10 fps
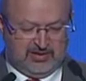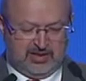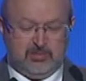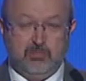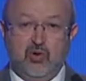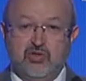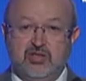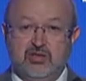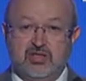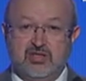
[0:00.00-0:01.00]
that
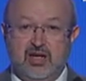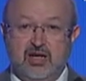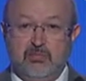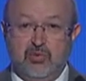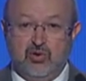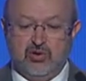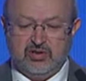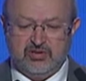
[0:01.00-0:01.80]
monsters are born.